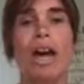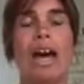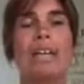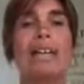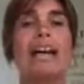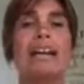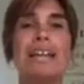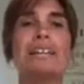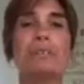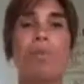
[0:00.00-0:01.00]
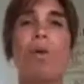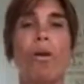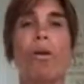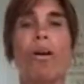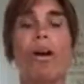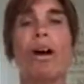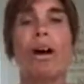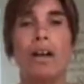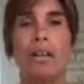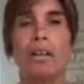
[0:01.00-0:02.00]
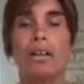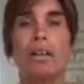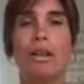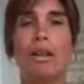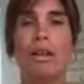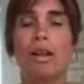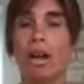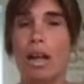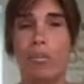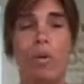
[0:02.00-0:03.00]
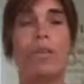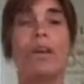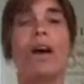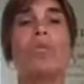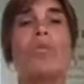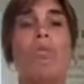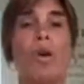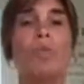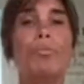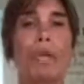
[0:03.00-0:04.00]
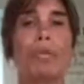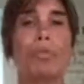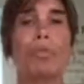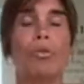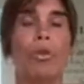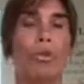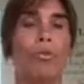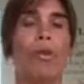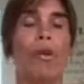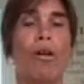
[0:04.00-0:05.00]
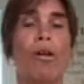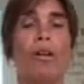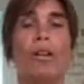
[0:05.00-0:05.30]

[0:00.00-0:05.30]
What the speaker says: And that is what I want. I want people who are,